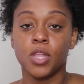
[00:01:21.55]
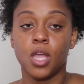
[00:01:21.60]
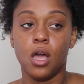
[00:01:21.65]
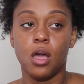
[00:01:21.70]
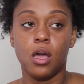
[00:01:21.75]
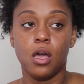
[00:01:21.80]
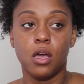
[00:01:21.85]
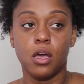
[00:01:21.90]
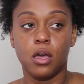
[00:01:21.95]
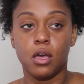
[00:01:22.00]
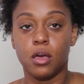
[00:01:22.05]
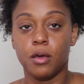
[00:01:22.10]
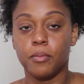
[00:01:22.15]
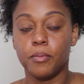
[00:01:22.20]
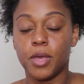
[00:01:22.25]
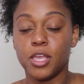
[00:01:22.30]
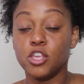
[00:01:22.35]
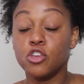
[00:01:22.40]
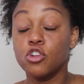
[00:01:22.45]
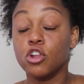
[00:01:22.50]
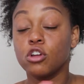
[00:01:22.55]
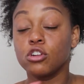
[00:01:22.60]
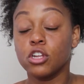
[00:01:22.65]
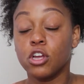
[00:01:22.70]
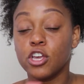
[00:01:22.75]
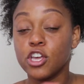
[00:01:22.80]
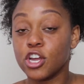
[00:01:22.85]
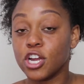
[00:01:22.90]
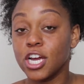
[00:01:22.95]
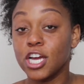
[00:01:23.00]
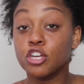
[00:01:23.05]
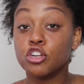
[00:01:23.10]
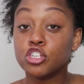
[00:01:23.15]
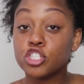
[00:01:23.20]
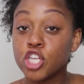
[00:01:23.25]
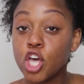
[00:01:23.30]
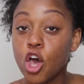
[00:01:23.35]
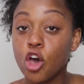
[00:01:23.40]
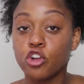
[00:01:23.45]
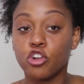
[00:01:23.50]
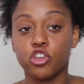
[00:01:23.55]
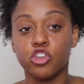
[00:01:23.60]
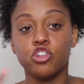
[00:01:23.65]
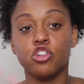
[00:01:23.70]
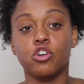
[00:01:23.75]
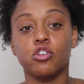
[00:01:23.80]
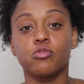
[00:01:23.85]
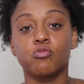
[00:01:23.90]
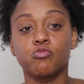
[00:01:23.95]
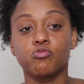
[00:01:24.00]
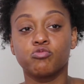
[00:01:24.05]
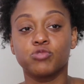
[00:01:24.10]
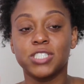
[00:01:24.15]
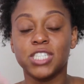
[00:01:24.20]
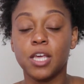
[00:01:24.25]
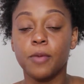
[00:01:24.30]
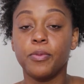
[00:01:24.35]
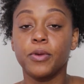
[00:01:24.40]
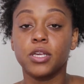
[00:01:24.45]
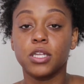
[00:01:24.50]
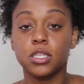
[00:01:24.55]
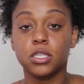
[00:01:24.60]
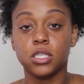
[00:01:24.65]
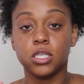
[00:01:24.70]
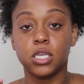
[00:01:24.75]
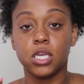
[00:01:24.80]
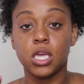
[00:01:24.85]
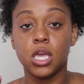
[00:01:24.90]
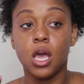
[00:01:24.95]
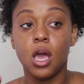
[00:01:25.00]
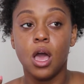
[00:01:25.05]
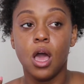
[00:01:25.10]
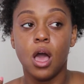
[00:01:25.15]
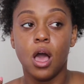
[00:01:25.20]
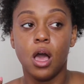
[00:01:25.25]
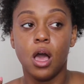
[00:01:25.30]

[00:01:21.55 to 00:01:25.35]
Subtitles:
and you don't know your undertone, or you don't typically